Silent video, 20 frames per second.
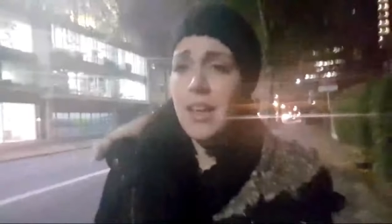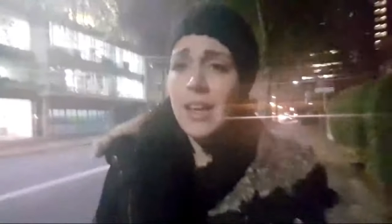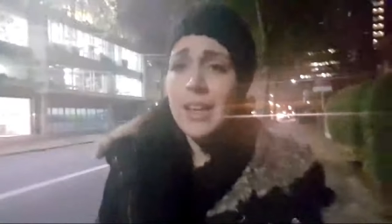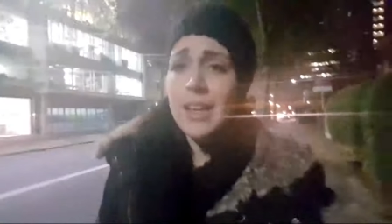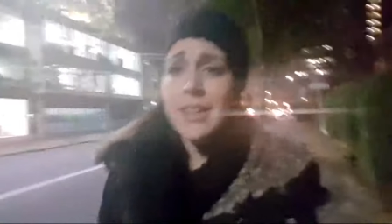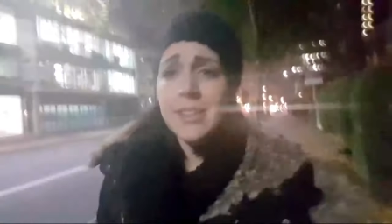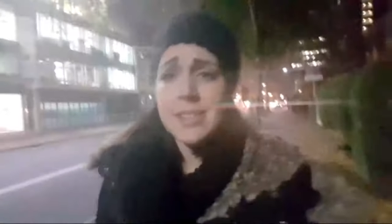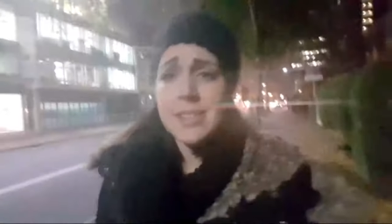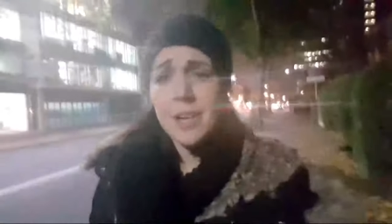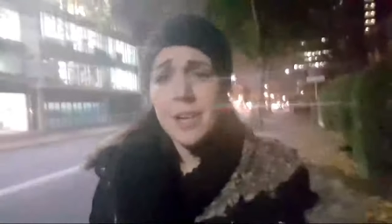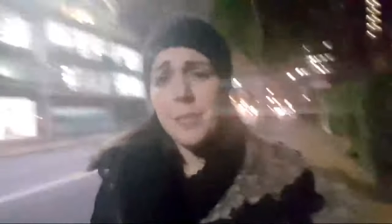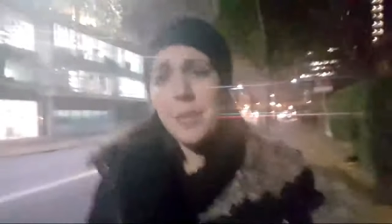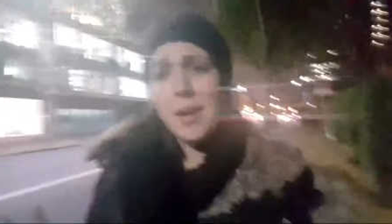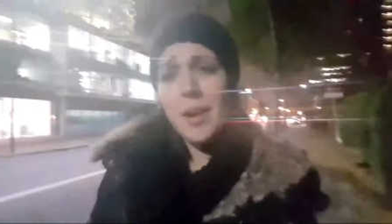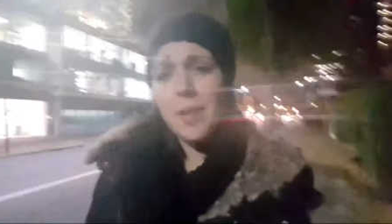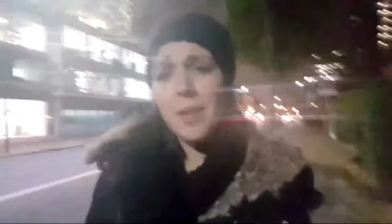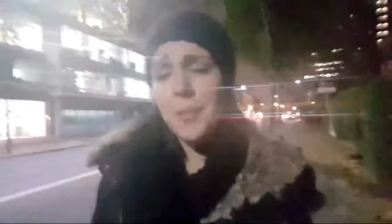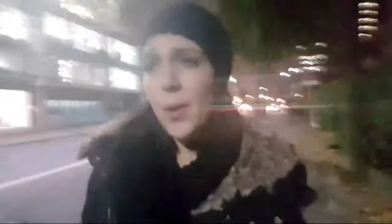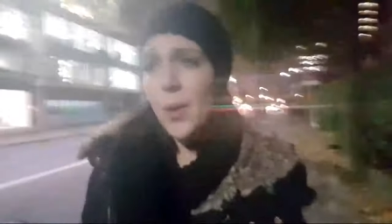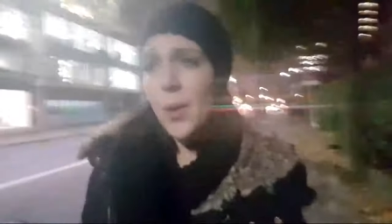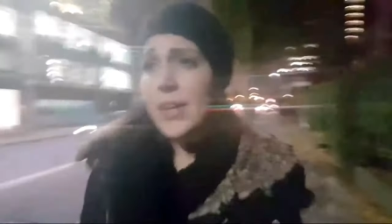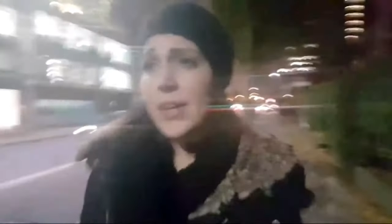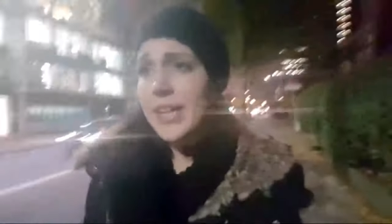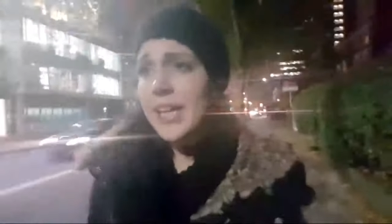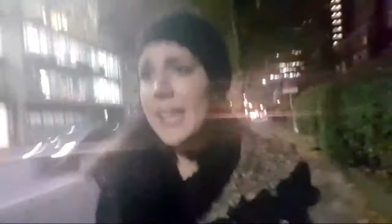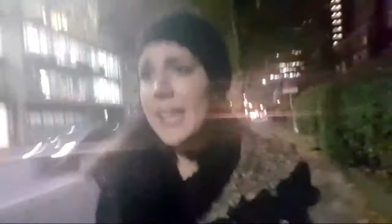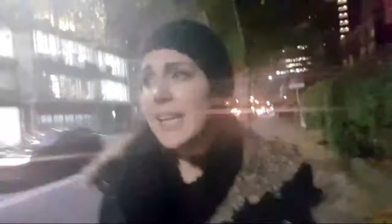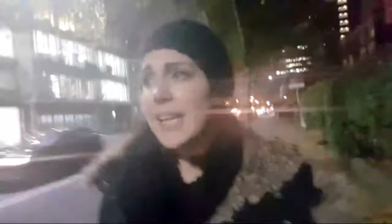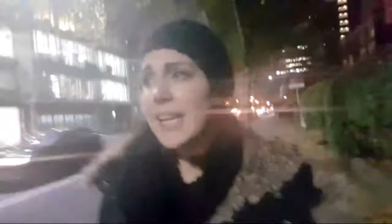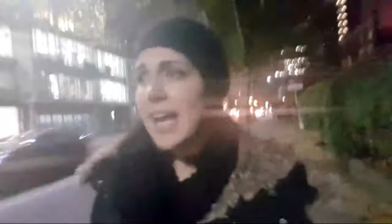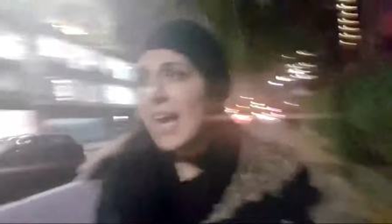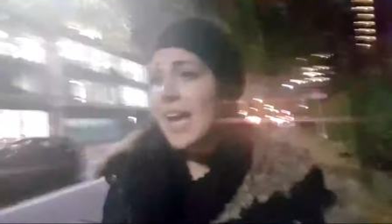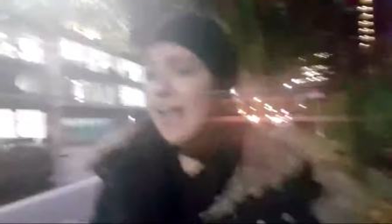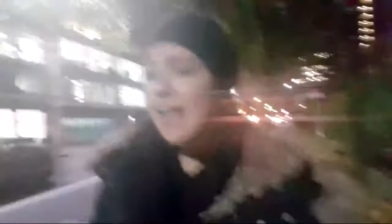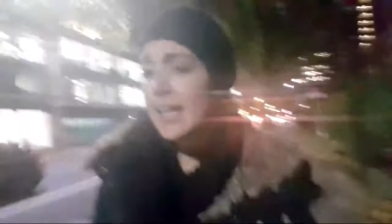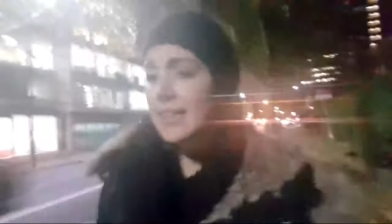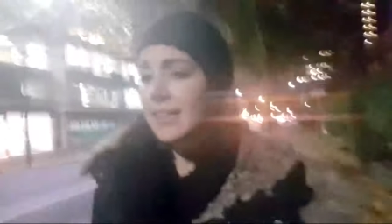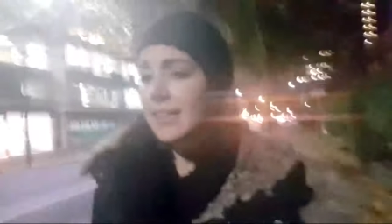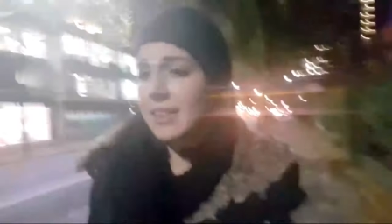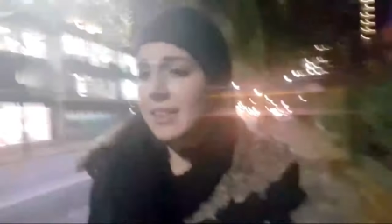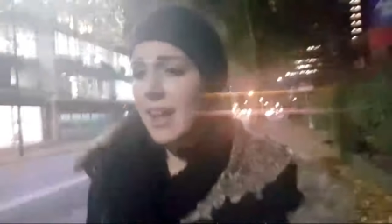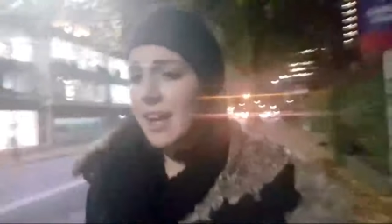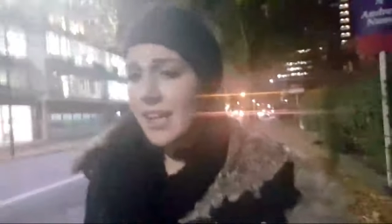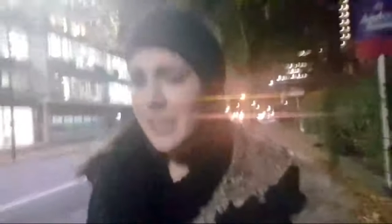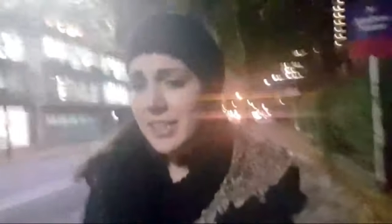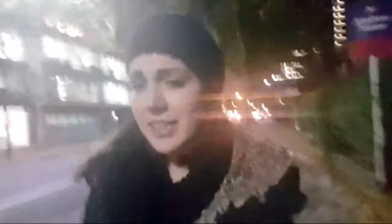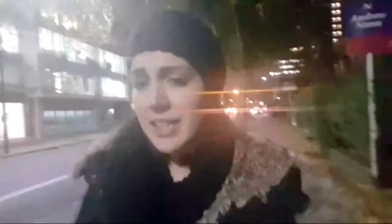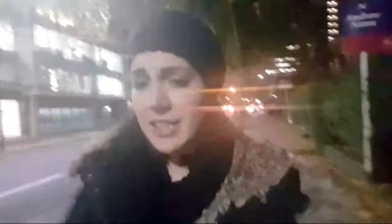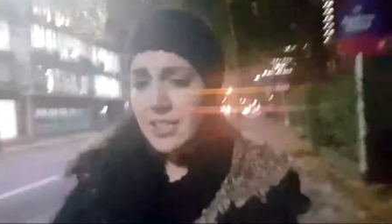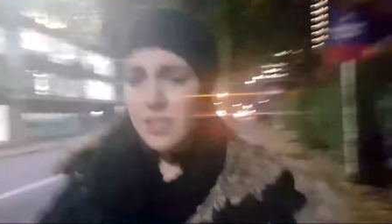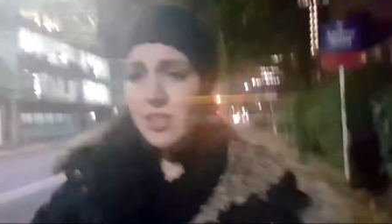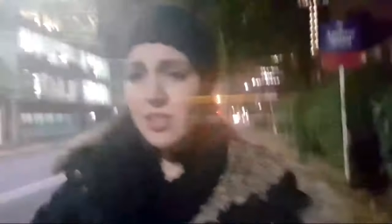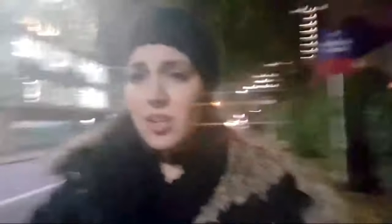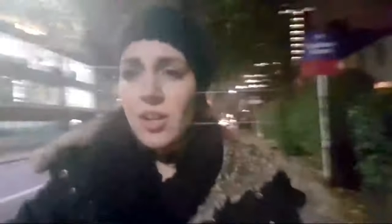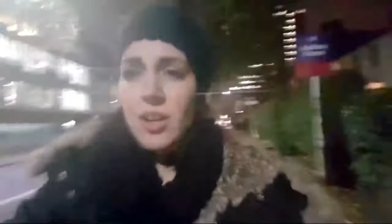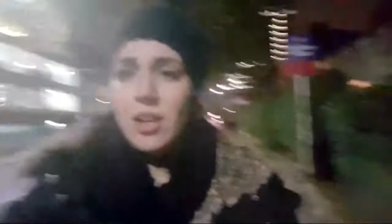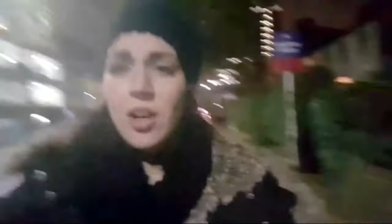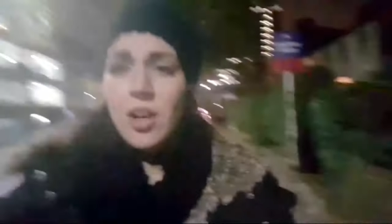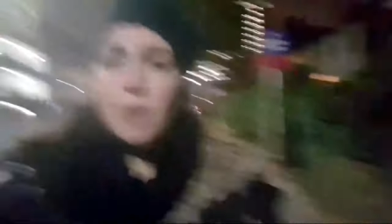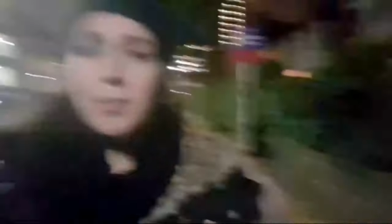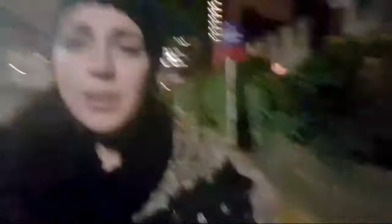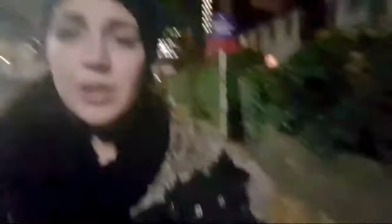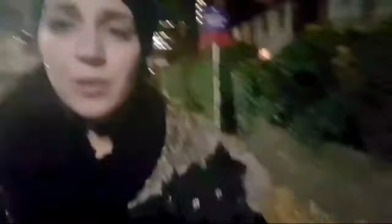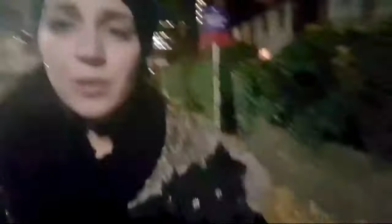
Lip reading: sorry, but I'm walking and the line is not, oh, by the